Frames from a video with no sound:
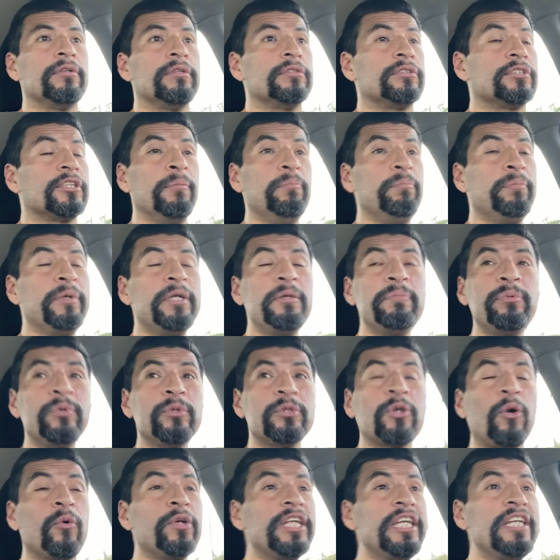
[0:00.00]
some people
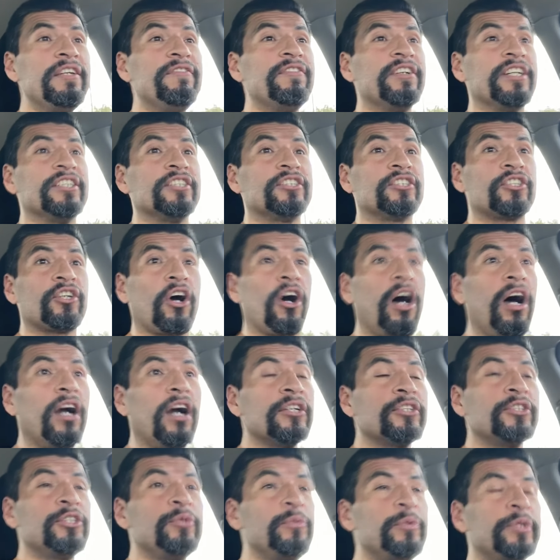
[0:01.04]
don't even
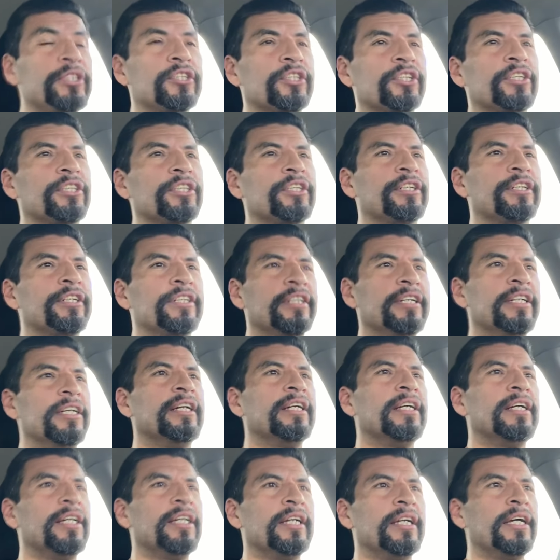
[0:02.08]
talk to each other.
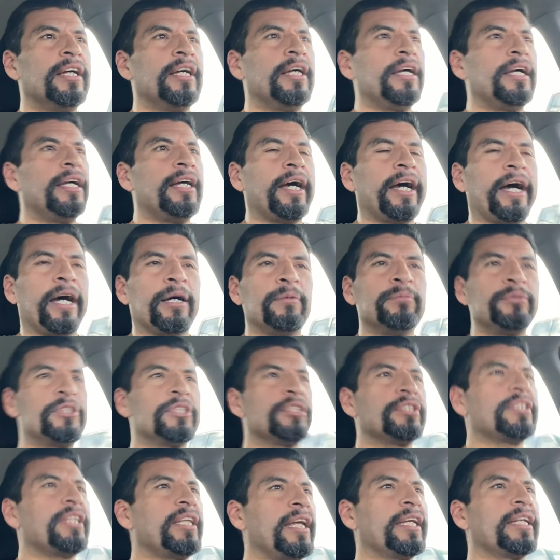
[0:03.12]
I'm
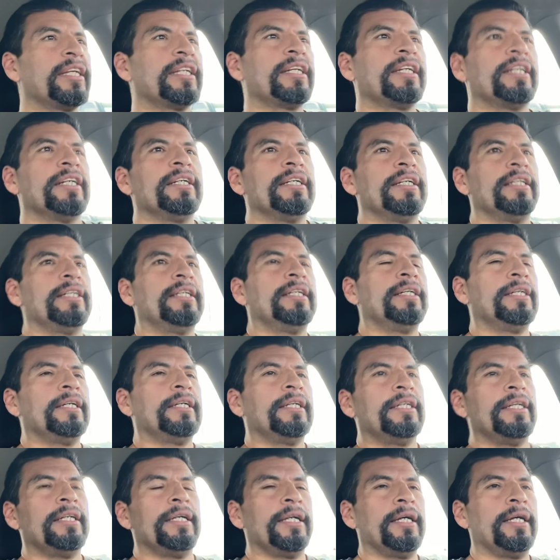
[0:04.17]
just like,
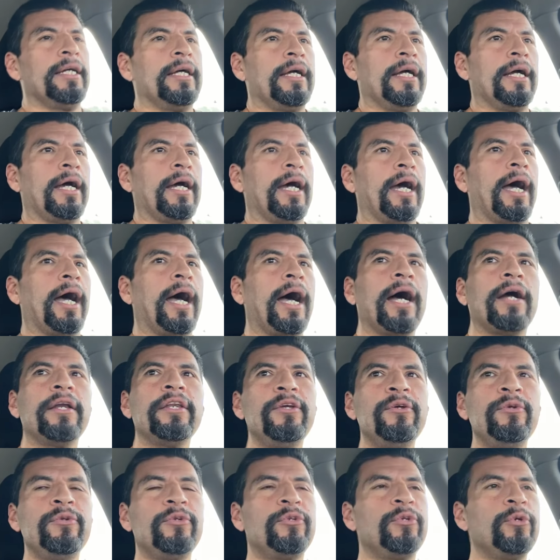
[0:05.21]
how do
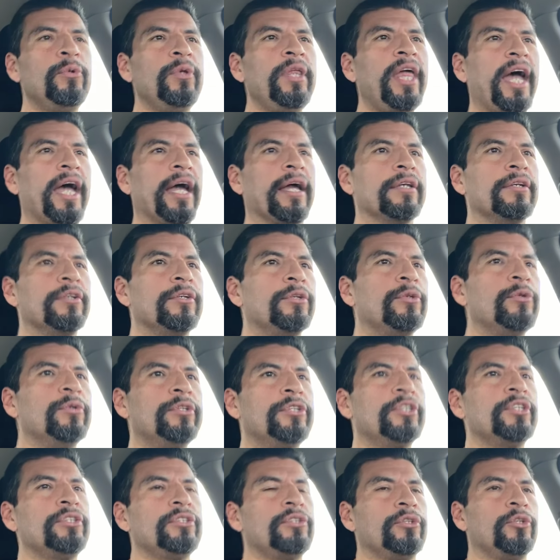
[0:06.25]
you do that?
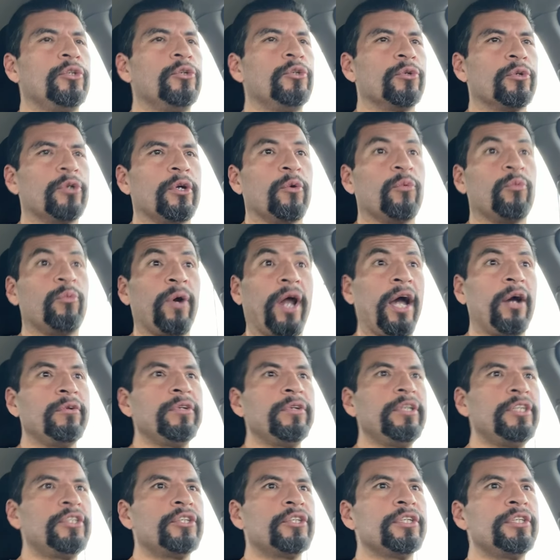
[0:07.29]
You're
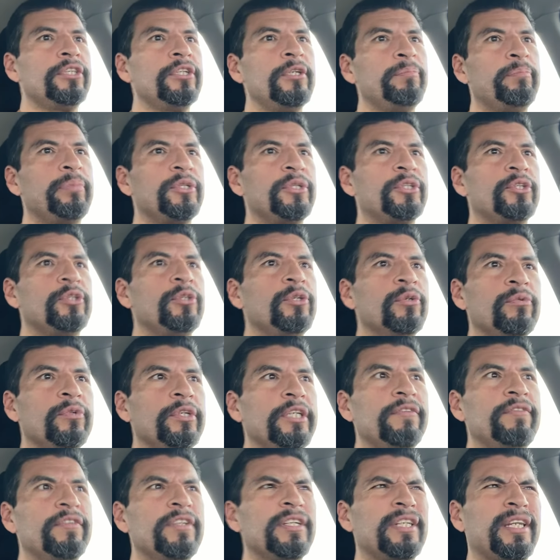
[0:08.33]
around each other, but you don't
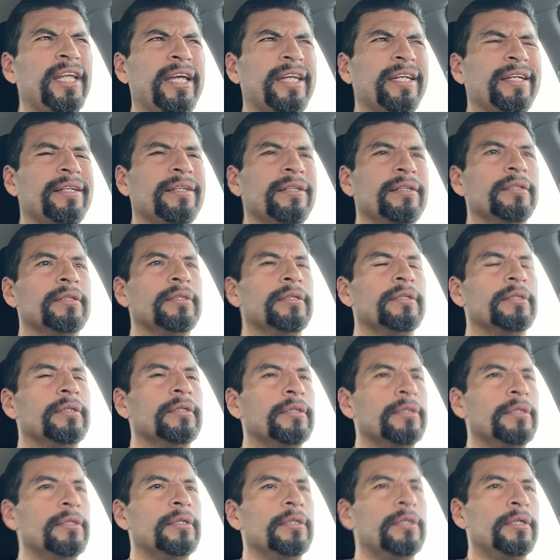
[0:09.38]
even
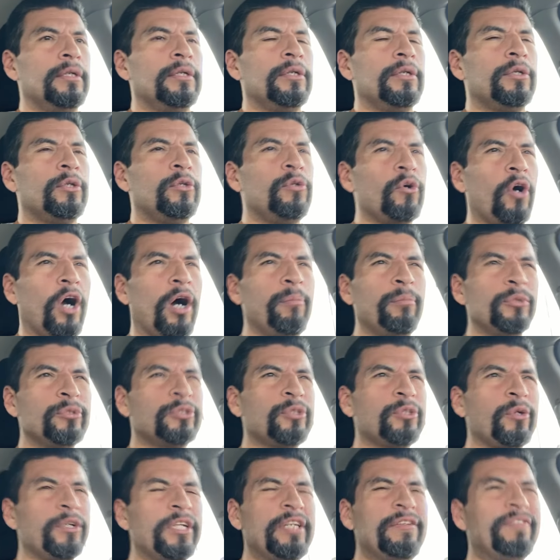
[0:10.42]
you
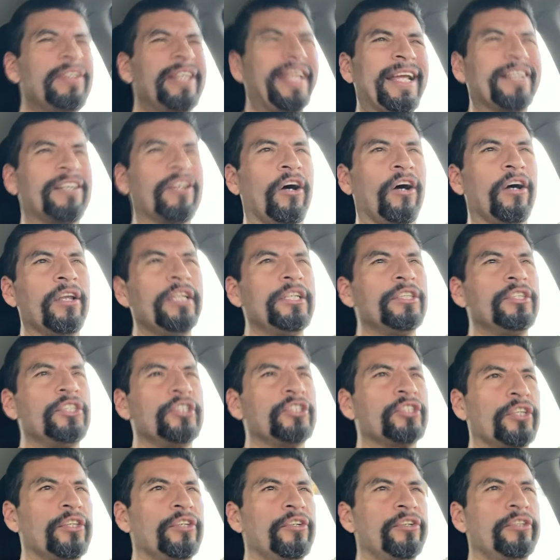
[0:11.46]
almost don't even acknowledge
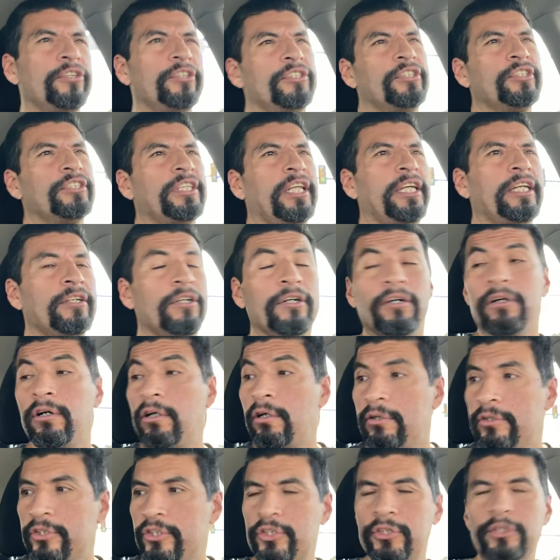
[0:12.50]
each other. You're just like,
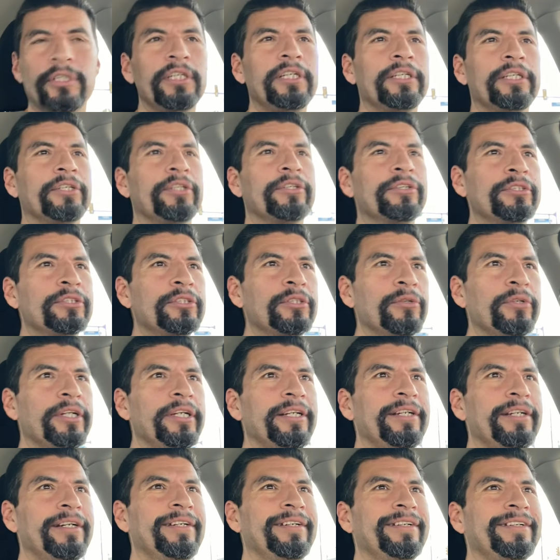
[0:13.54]
oh shit, you're still
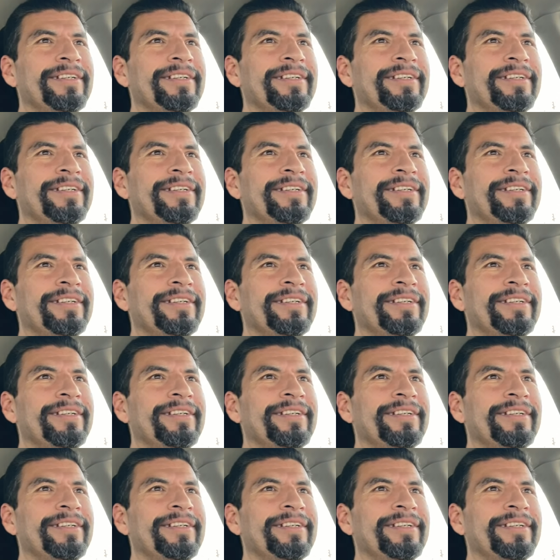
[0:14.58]
here.